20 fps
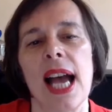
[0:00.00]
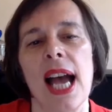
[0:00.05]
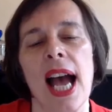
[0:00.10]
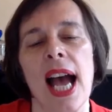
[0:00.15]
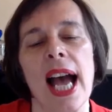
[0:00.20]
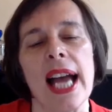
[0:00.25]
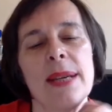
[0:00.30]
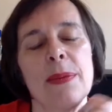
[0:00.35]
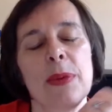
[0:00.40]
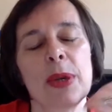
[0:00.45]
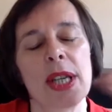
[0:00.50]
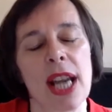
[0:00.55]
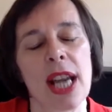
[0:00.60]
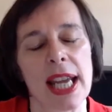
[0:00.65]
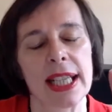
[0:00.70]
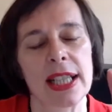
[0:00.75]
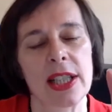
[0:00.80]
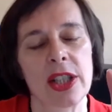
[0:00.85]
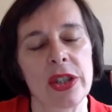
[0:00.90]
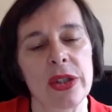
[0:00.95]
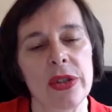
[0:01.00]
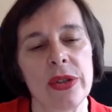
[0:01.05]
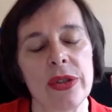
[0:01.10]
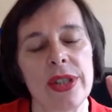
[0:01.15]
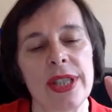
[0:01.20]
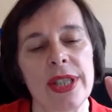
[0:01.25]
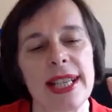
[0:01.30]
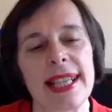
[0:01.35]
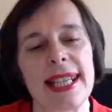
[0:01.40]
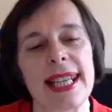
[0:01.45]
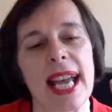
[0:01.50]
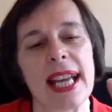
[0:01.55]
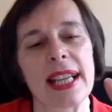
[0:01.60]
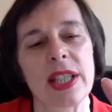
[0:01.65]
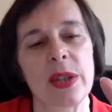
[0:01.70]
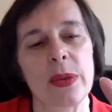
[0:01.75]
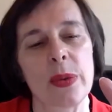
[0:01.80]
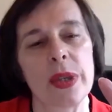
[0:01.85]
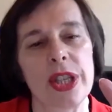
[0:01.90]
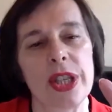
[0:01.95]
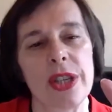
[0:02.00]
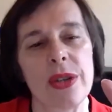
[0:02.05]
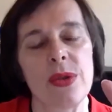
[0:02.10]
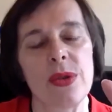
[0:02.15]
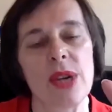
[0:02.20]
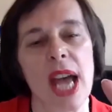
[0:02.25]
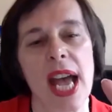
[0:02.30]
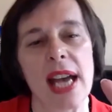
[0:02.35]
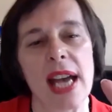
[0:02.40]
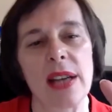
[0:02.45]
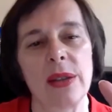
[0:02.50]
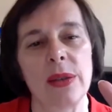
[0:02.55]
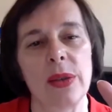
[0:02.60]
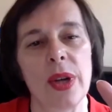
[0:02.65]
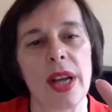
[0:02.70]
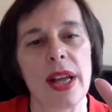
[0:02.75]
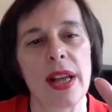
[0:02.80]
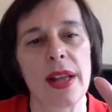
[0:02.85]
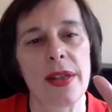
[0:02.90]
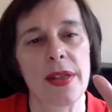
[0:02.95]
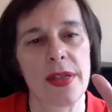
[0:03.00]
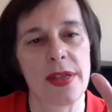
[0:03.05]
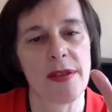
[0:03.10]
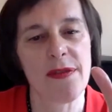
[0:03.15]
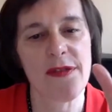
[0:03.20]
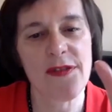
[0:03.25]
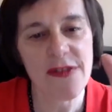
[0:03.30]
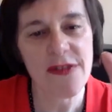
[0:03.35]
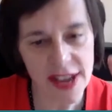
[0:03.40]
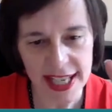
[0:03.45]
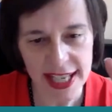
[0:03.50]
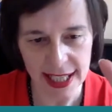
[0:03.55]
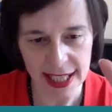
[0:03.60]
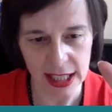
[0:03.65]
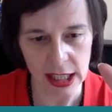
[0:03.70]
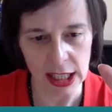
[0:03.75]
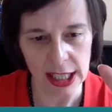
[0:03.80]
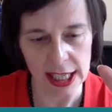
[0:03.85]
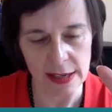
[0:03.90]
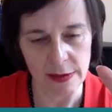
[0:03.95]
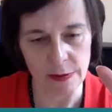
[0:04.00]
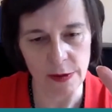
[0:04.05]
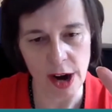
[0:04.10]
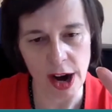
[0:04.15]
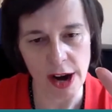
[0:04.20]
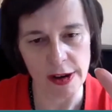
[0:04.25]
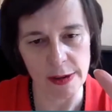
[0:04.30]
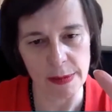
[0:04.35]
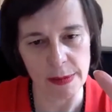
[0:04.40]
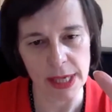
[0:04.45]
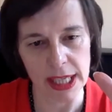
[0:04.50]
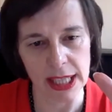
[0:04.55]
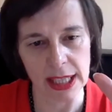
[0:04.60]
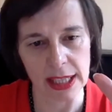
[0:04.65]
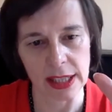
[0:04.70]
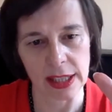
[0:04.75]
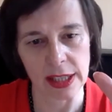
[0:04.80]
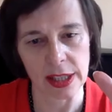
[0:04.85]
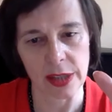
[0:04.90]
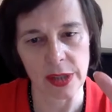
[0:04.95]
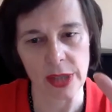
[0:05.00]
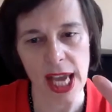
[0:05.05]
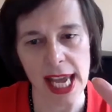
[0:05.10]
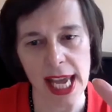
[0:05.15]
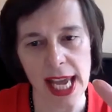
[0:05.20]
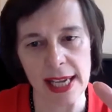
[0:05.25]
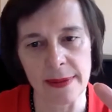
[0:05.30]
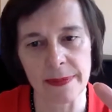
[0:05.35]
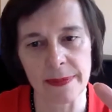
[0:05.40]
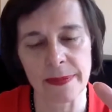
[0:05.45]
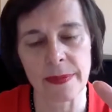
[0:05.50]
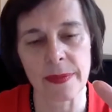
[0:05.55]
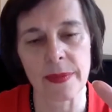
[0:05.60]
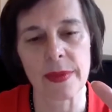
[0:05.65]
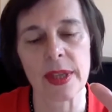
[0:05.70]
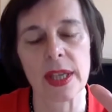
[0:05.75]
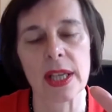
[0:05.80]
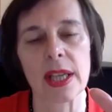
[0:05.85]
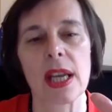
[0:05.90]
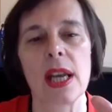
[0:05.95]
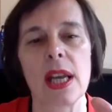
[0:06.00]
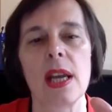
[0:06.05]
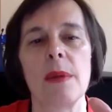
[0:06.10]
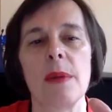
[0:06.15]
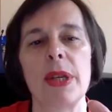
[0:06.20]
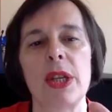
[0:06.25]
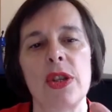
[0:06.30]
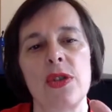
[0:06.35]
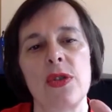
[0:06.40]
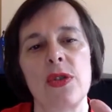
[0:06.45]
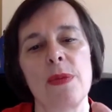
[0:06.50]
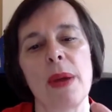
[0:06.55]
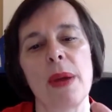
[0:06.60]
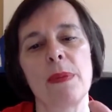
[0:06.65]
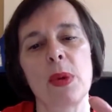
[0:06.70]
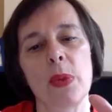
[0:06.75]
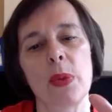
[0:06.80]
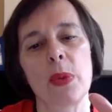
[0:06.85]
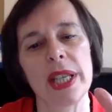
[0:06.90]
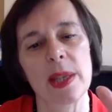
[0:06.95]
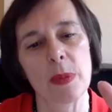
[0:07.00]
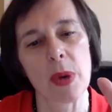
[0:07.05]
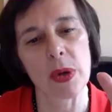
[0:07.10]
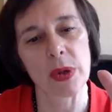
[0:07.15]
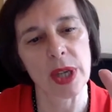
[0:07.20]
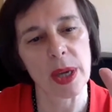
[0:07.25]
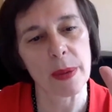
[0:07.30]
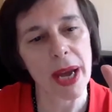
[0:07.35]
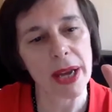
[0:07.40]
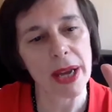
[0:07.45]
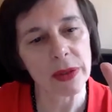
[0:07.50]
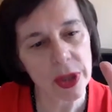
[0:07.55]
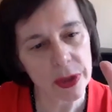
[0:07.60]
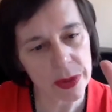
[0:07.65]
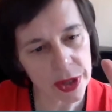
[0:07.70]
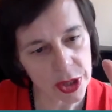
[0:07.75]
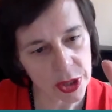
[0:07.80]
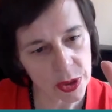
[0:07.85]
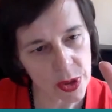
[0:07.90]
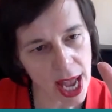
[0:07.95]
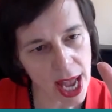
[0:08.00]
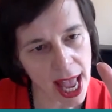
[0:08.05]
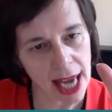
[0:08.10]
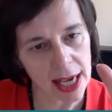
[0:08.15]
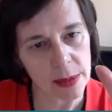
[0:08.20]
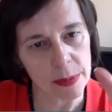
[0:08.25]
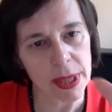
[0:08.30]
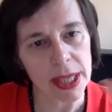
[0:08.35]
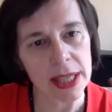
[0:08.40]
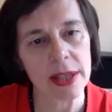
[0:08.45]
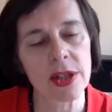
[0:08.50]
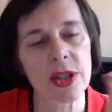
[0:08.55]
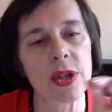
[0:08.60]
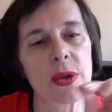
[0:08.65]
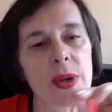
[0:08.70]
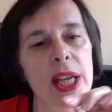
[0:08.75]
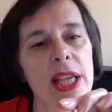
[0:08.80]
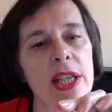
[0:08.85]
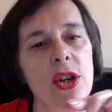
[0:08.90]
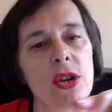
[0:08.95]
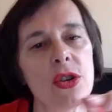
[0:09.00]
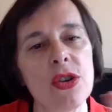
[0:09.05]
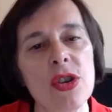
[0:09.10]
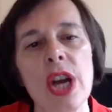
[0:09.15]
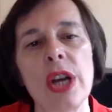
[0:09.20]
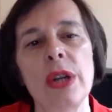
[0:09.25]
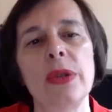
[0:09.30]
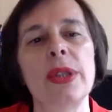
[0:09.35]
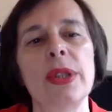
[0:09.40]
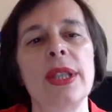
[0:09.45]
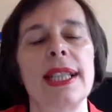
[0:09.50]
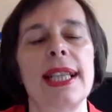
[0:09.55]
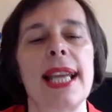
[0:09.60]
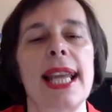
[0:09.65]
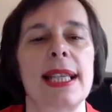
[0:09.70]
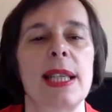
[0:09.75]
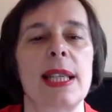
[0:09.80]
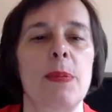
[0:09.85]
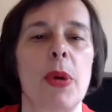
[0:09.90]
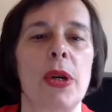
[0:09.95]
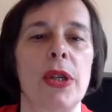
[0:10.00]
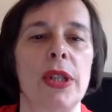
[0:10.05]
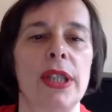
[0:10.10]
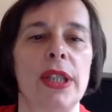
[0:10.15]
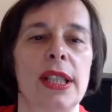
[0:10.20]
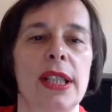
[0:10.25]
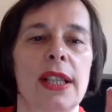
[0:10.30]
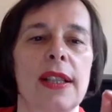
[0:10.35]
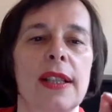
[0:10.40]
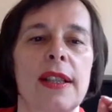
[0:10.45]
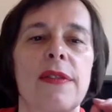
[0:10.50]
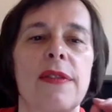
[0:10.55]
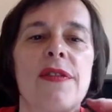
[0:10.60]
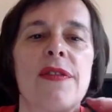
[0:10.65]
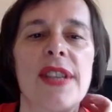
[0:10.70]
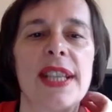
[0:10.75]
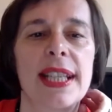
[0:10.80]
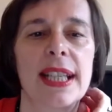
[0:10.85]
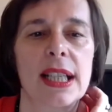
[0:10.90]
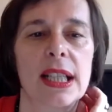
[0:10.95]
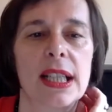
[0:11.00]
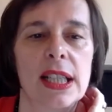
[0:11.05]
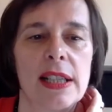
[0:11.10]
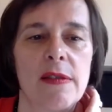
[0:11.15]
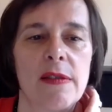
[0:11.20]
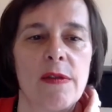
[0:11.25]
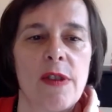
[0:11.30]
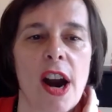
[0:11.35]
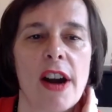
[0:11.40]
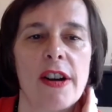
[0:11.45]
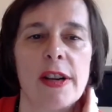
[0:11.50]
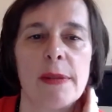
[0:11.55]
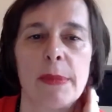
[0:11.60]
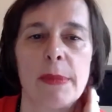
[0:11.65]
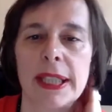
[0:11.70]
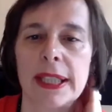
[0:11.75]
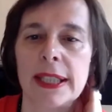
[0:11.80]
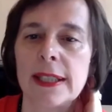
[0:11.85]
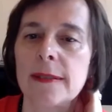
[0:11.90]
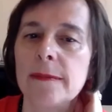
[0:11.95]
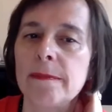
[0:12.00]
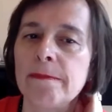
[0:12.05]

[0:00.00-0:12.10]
I would like to discuss with you now the physical environment, okay? Because remember we spoke about those two elements. So in your notes, let's put the physical environment.